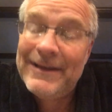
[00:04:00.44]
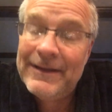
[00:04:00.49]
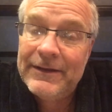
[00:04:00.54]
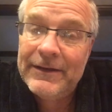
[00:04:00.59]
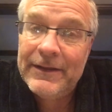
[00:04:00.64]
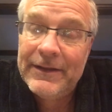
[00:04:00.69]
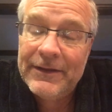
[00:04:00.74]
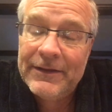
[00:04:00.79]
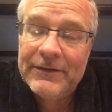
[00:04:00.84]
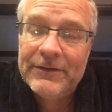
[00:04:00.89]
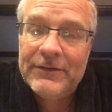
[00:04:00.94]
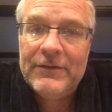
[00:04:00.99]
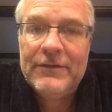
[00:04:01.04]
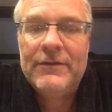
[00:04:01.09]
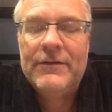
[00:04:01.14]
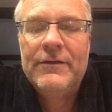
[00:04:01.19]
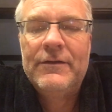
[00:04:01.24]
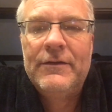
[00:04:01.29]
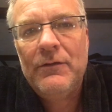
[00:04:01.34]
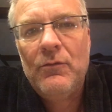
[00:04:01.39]
idiot,
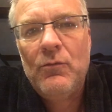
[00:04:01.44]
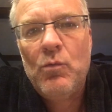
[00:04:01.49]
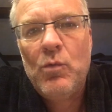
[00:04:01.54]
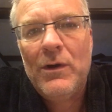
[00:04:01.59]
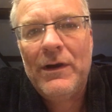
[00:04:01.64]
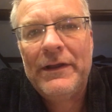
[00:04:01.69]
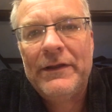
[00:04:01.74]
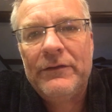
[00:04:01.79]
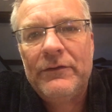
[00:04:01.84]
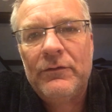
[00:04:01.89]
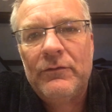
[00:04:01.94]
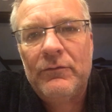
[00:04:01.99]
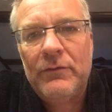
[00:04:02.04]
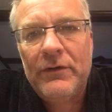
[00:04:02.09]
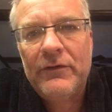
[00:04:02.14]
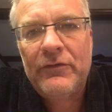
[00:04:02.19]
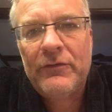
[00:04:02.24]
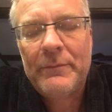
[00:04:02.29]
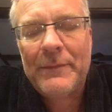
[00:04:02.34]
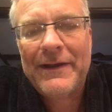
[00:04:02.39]
willing to
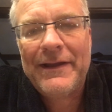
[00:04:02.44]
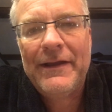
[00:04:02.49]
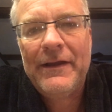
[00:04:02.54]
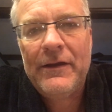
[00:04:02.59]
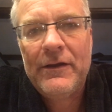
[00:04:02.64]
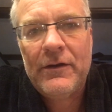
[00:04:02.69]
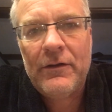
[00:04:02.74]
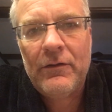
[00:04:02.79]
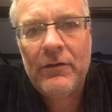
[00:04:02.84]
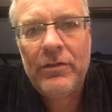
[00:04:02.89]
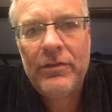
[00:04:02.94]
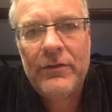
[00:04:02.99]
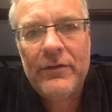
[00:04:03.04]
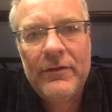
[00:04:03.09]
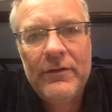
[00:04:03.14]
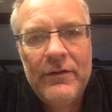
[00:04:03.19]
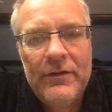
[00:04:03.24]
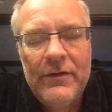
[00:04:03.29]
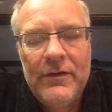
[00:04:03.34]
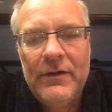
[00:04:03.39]
risk my health
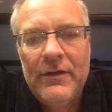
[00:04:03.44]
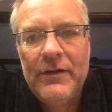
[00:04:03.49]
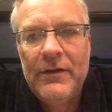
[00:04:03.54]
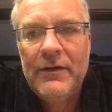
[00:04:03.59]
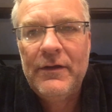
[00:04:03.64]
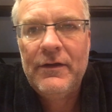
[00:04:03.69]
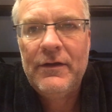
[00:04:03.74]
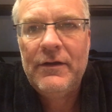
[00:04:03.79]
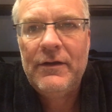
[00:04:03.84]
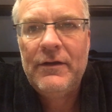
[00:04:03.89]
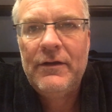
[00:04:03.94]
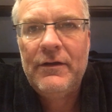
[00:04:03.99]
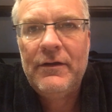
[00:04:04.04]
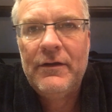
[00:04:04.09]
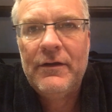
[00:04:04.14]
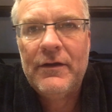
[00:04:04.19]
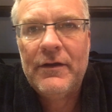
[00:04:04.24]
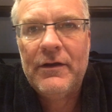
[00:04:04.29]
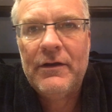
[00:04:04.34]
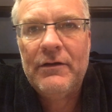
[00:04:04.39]

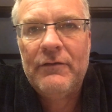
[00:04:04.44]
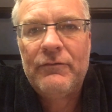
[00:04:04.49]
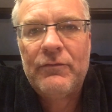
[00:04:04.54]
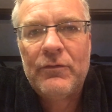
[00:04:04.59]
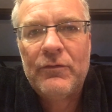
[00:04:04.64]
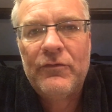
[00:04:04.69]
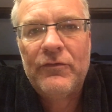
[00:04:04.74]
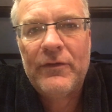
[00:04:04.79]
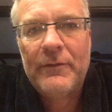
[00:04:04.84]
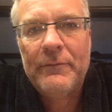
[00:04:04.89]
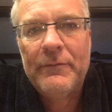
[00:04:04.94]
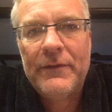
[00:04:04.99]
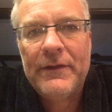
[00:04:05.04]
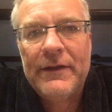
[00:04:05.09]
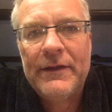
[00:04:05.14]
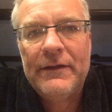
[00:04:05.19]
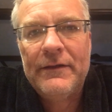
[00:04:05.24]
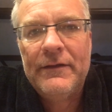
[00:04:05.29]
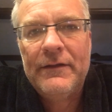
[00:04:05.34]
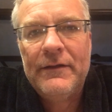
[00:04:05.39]
for
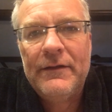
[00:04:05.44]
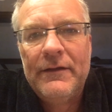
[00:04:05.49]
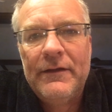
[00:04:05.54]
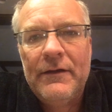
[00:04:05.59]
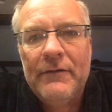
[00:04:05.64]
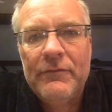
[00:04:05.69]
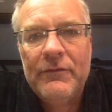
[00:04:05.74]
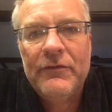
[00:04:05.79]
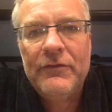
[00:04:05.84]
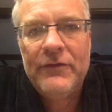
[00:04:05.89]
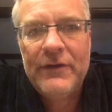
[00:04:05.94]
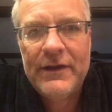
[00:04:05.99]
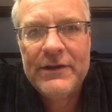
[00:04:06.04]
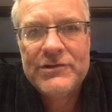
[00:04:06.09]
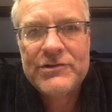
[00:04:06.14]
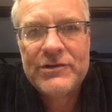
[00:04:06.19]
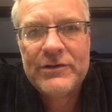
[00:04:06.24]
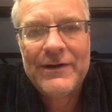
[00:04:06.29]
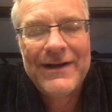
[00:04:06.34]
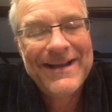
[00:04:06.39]
something of this
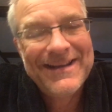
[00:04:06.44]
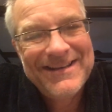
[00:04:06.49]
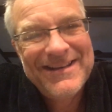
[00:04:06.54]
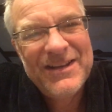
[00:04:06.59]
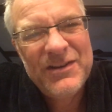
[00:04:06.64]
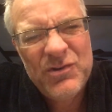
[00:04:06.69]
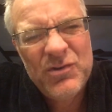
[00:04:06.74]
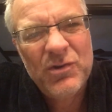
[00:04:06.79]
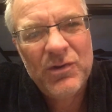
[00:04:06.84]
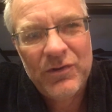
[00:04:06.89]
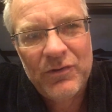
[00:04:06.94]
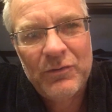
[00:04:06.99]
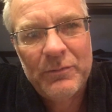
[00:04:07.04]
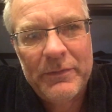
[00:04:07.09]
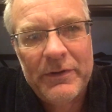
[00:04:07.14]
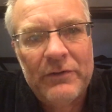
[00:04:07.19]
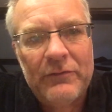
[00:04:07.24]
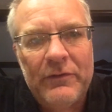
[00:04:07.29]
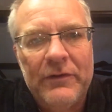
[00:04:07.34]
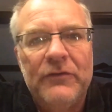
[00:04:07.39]
nature, I did do a little
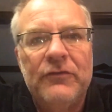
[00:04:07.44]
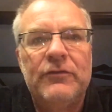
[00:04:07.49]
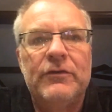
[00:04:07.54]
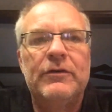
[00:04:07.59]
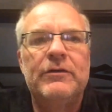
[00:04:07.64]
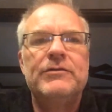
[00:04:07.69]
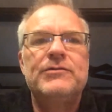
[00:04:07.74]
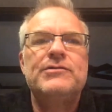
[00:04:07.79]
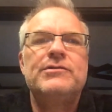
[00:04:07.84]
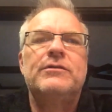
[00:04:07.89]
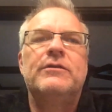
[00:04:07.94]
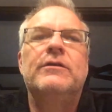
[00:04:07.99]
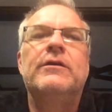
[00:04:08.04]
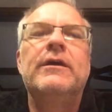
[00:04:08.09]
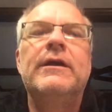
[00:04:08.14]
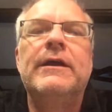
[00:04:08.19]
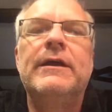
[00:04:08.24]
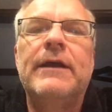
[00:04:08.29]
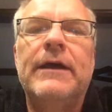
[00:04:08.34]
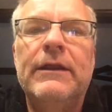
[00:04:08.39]
bit of research,
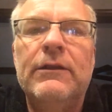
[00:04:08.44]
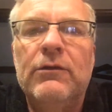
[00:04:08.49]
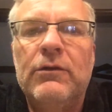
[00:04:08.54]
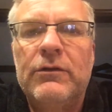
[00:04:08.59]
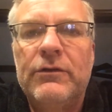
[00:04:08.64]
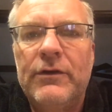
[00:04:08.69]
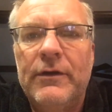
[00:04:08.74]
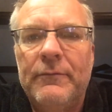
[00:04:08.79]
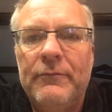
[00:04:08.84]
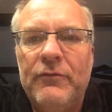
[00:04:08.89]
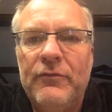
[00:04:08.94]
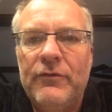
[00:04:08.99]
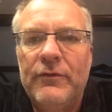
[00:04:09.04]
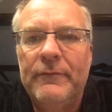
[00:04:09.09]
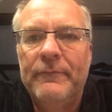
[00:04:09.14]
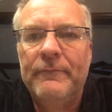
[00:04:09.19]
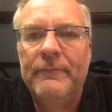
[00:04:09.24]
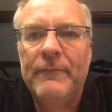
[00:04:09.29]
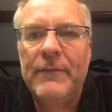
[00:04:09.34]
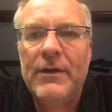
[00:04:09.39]
and I looked up
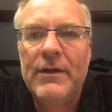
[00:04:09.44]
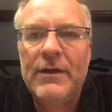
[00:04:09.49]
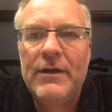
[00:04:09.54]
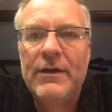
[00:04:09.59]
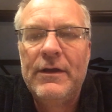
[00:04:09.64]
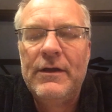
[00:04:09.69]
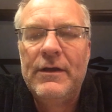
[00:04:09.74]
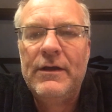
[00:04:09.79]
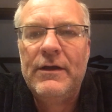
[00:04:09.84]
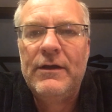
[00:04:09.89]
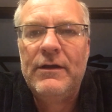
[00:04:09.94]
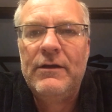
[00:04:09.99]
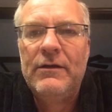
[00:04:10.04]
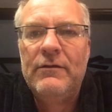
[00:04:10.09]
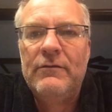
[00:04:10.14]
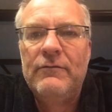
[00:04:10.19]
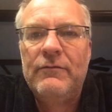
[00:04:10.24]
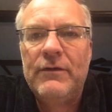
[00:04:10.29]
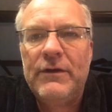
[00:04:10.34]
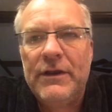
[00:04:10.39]
some
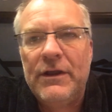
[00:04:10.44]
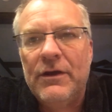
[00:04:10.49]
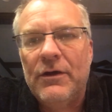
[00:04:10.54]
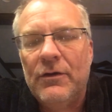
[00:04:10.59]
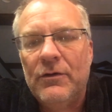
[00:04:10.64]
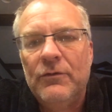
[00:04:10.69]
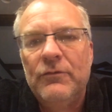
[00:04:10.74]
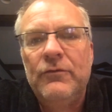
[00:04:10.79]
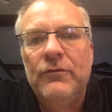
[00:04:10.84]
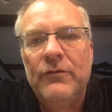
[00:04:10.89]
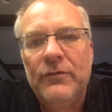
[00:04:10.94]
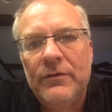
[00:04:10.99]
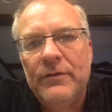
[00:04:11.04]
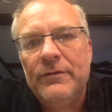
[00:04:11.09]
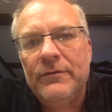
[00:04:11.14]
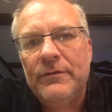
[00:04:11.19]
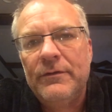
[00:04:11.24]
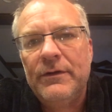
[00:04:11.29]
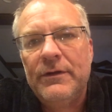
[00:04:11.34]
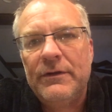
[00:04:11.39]
videos
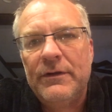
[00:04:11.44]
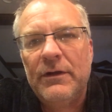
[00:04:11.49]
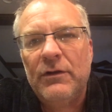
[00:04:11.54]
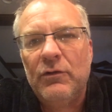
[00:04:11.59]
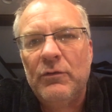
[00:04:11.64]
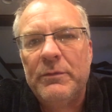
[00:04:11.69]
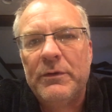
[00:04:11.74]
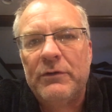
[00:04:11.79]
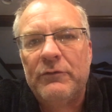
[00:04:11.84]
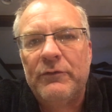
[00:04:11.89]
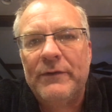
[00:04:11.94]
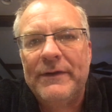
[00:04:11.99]
and did a little bit of